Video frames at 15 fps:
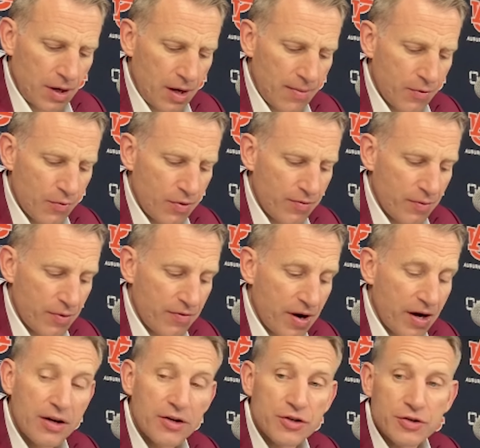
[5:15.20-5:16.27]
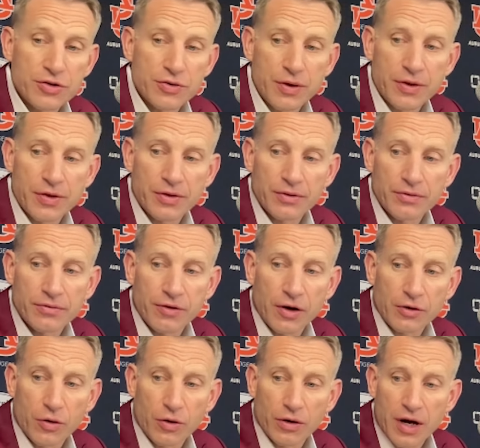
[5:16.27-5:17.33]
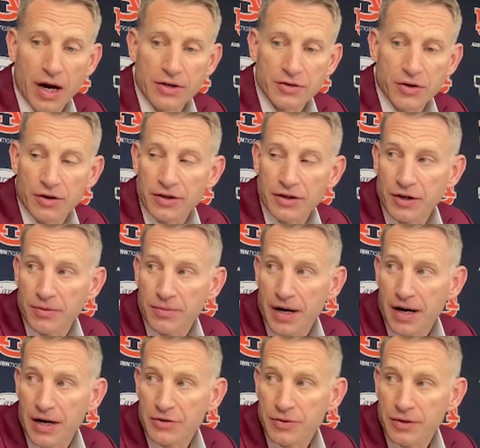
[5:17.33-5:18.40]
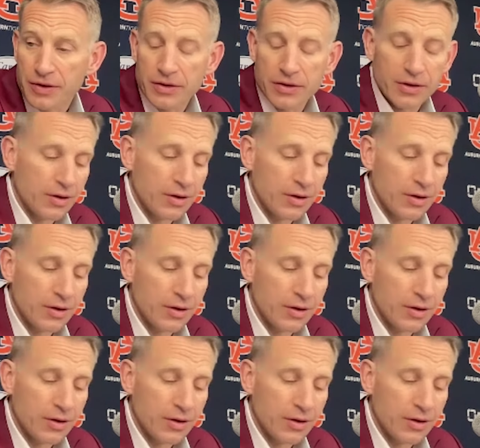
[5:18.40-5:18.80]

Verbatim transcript: I mean, we've had issues with front court guys all year, to be honest with you.